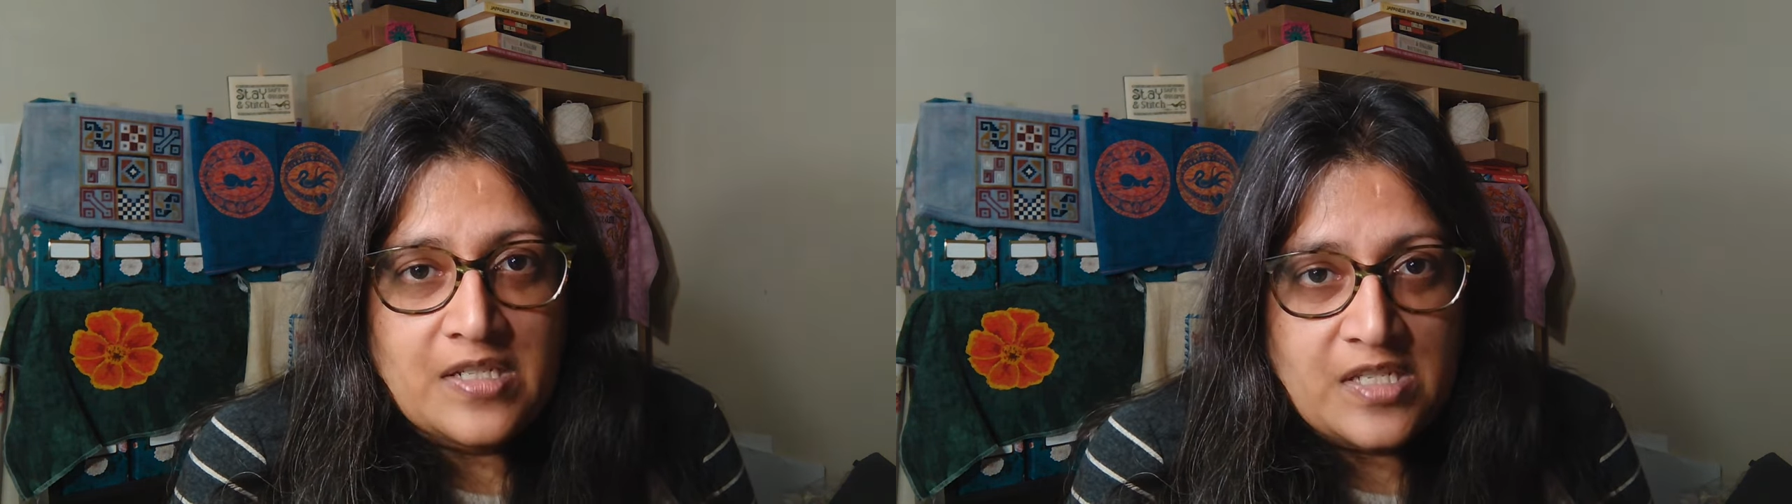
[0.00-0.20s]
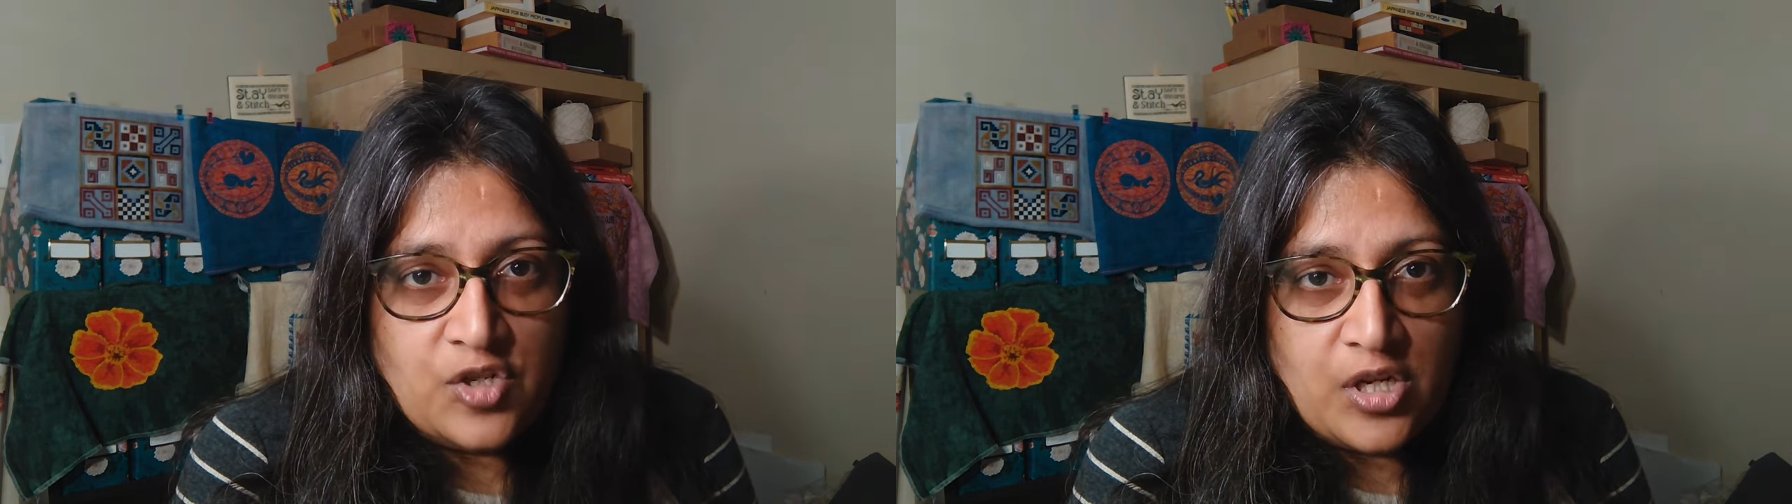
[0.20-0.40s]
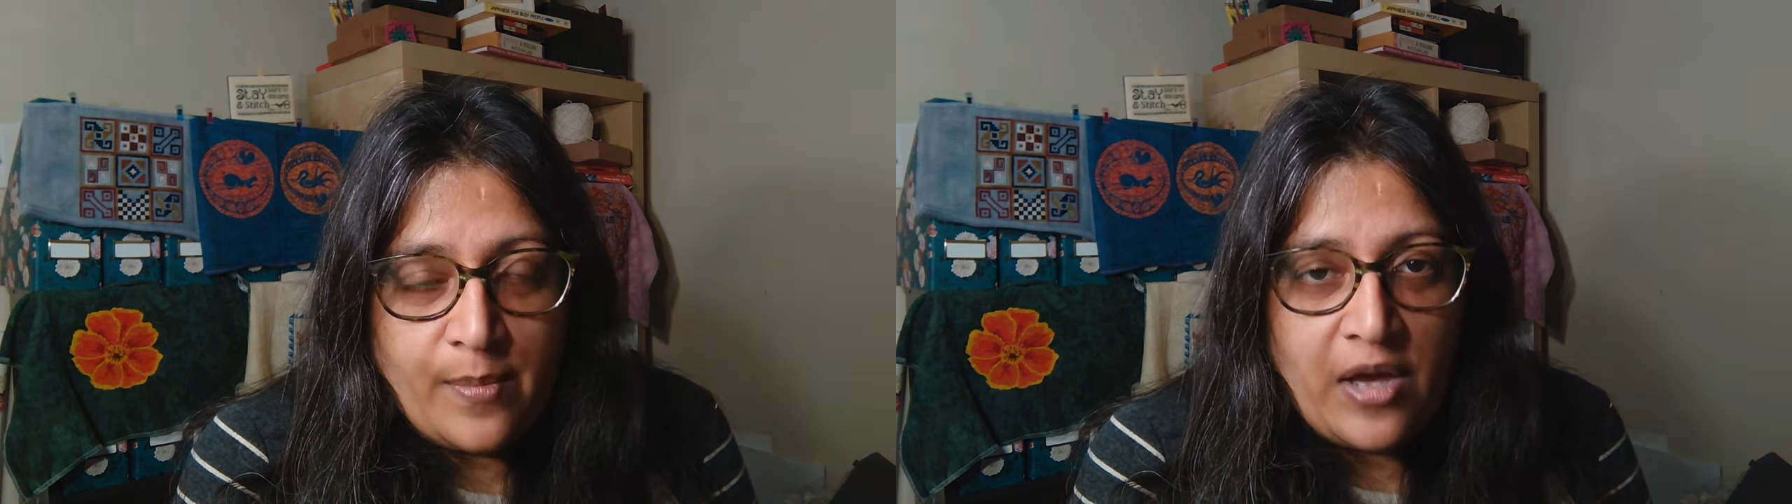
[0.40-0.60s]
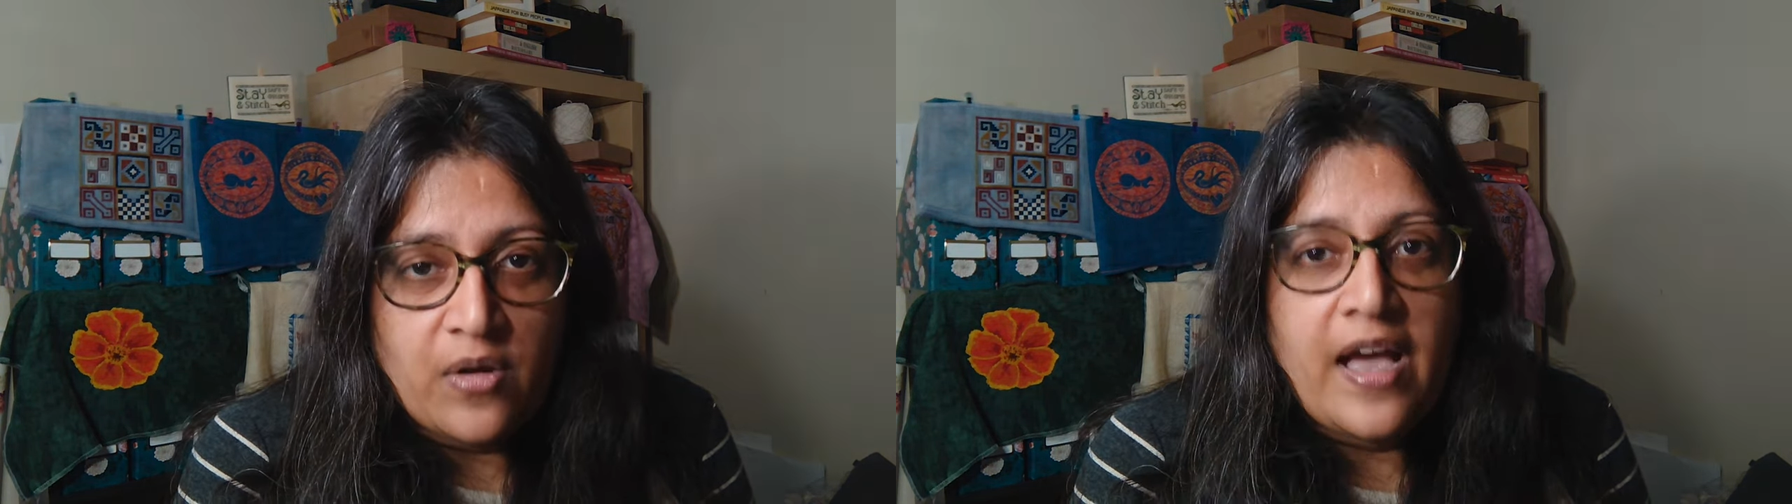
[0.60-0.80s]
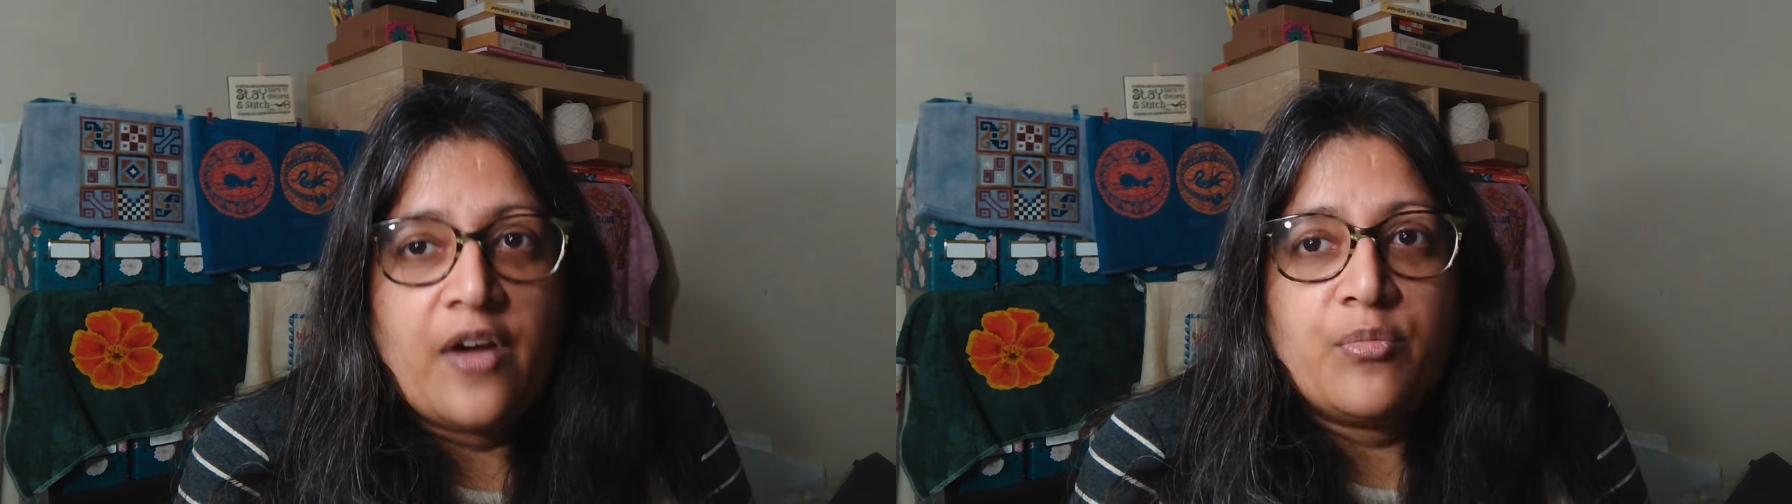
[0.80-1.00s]
decision
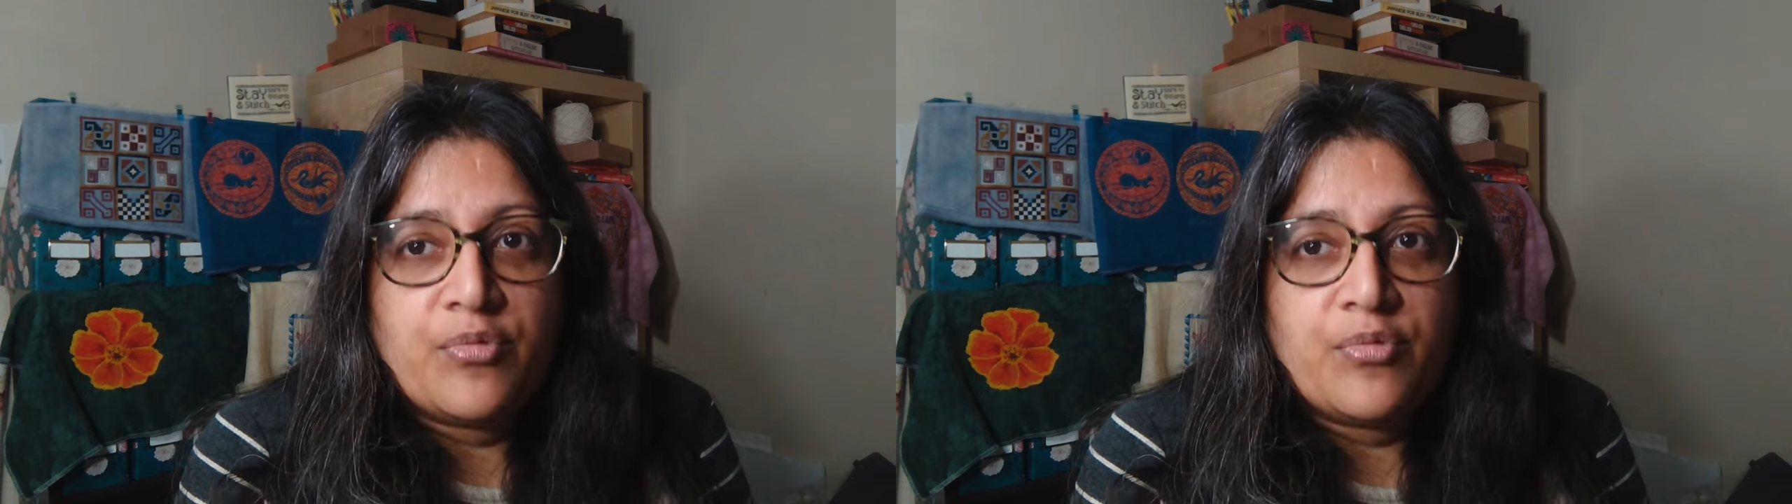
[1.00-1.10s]
about how to